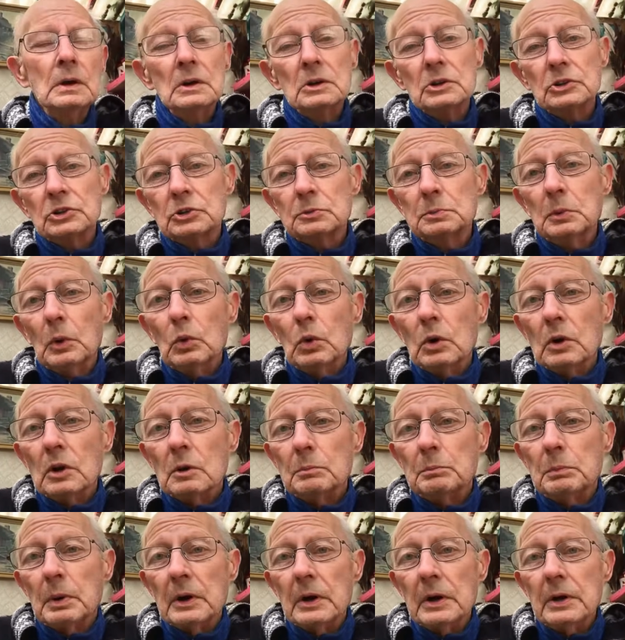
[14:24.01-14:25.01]
Smaller the
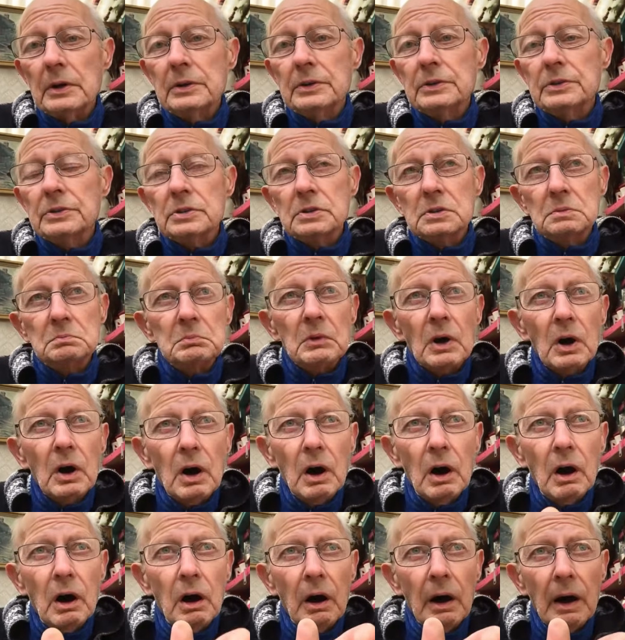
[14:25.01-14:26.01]
beads, the
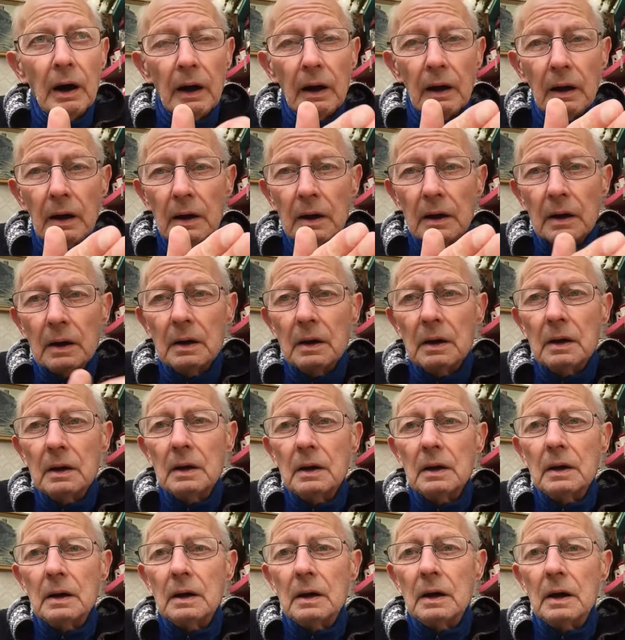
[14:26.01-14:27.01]
higher
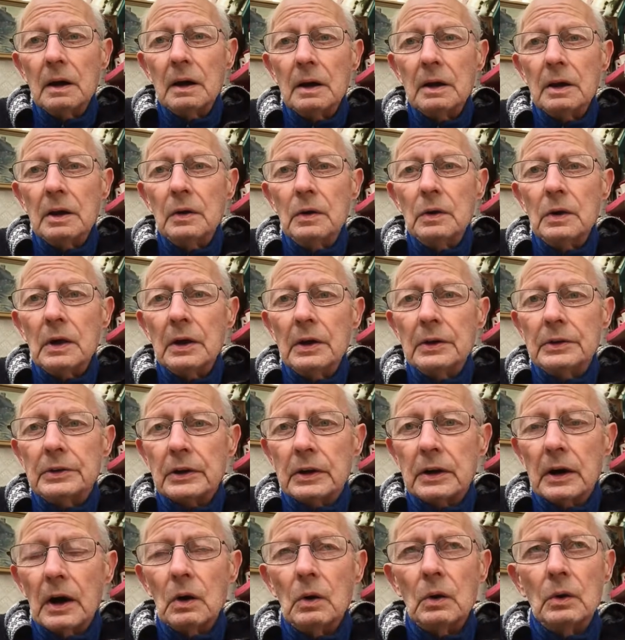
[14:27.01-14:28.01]
you need to
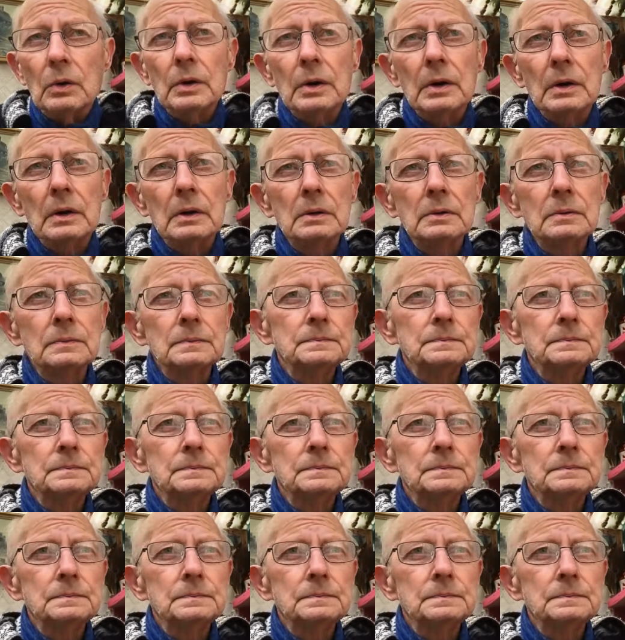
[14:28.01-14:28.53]
go. Yeah.